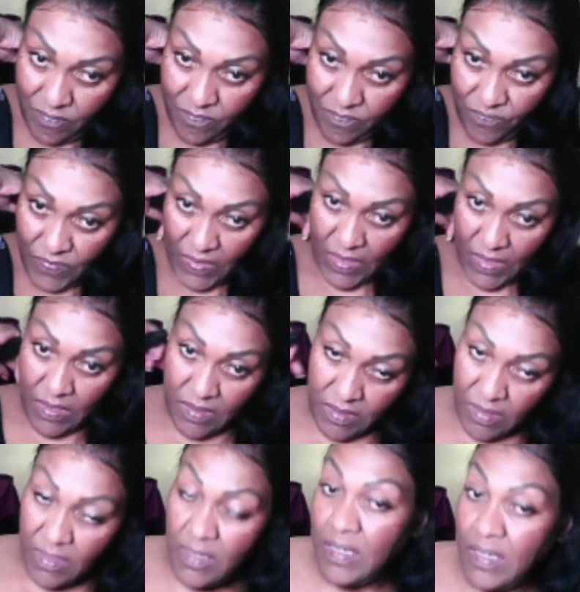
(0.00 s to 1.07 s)
it's a
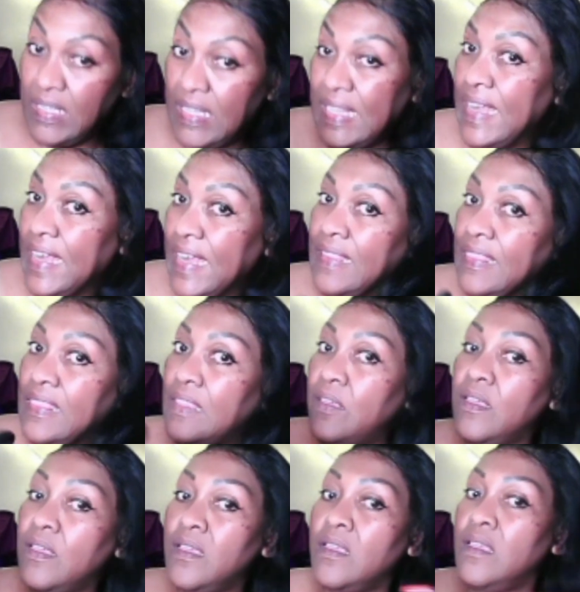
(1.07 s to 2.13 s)
good length.
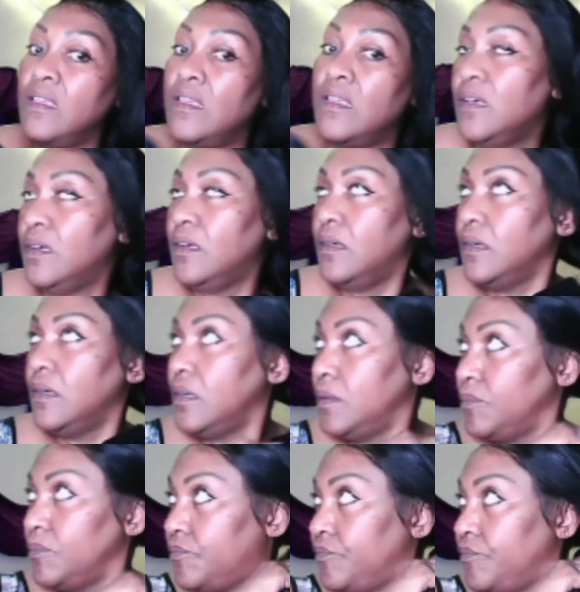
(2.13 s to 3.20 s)
Um,
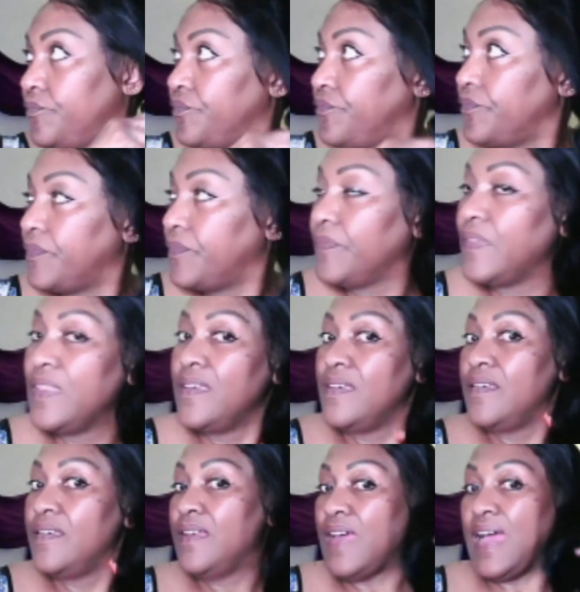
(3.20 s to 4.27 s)

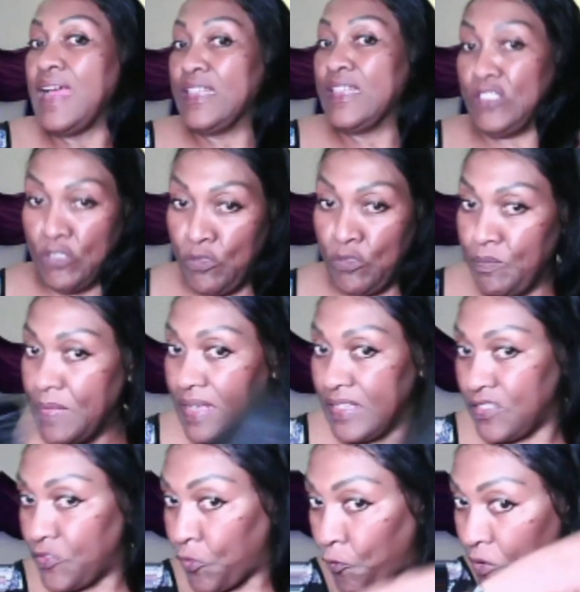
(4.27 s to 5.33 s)
I assume that's
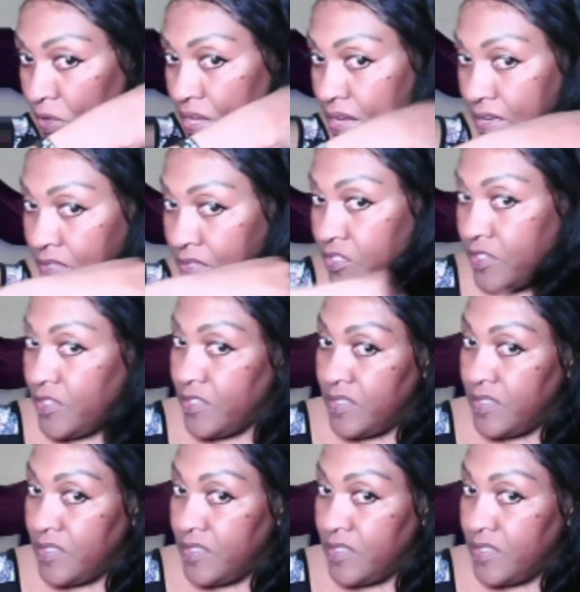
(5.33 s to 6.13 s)
30 inches.